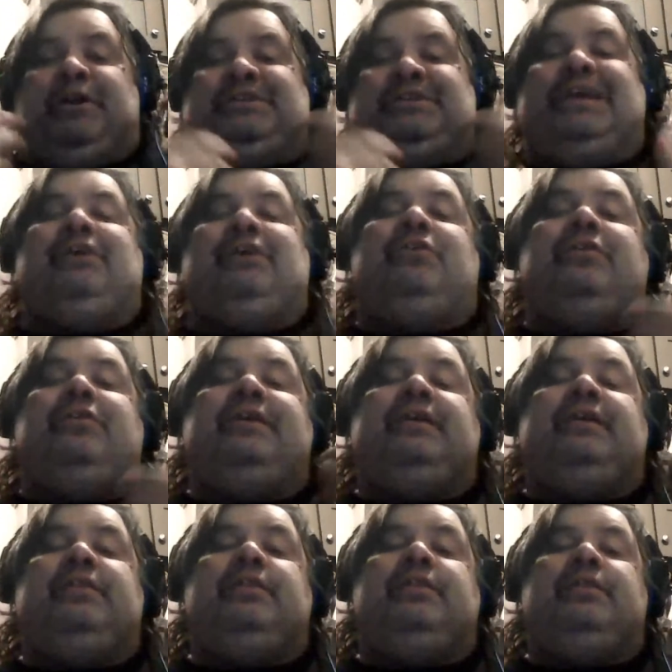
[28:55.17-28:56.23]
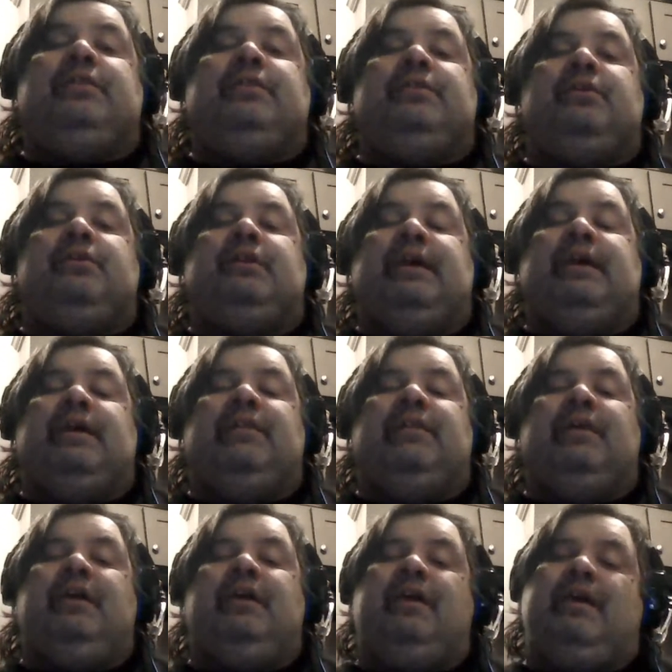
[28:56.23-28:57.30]
Particularly,
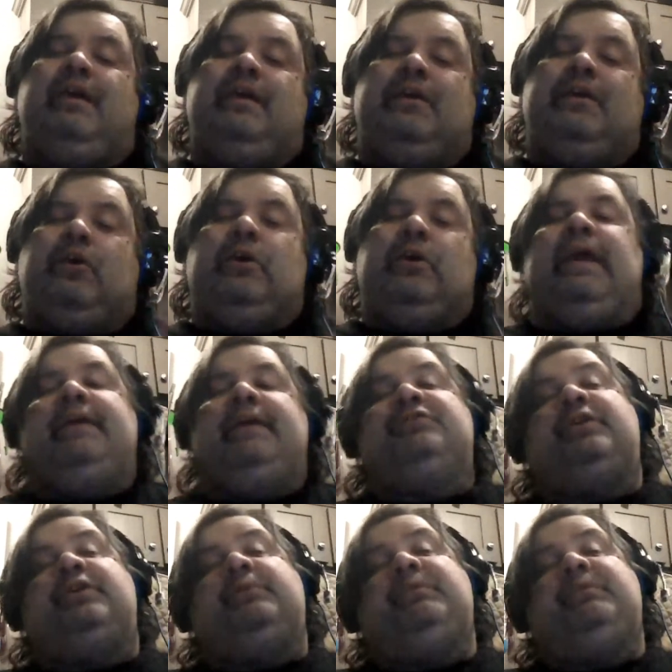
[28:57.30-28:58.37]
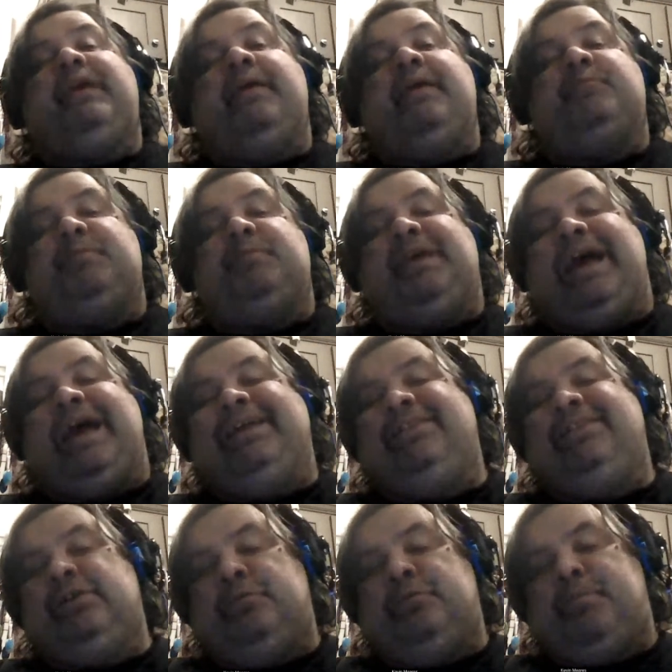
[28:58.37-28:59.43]
in her case, she came from the
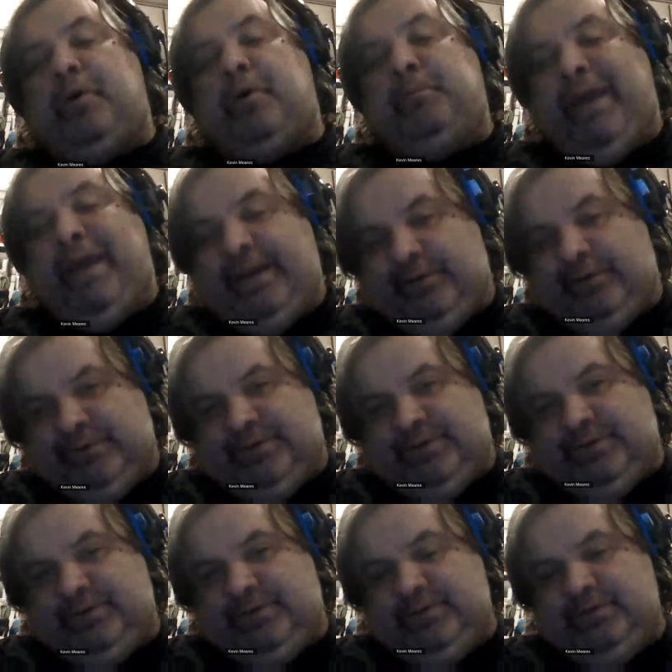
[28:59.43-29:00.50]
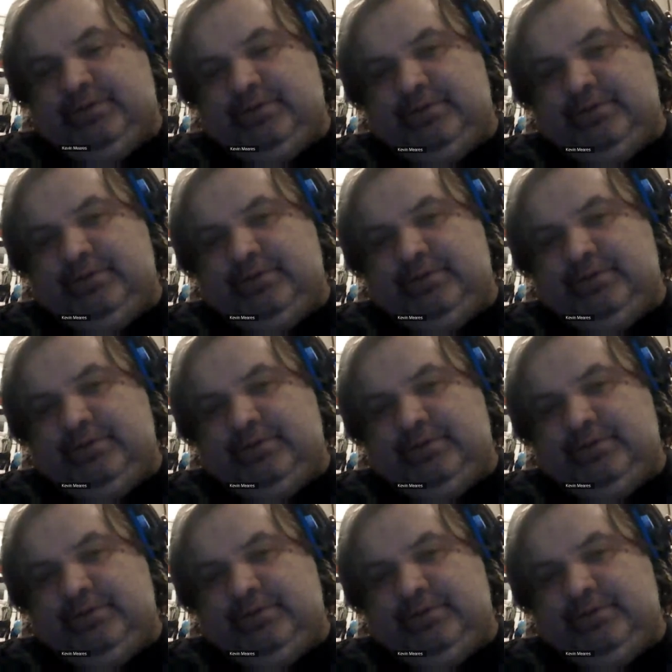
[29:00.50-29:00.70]
island of Barbados,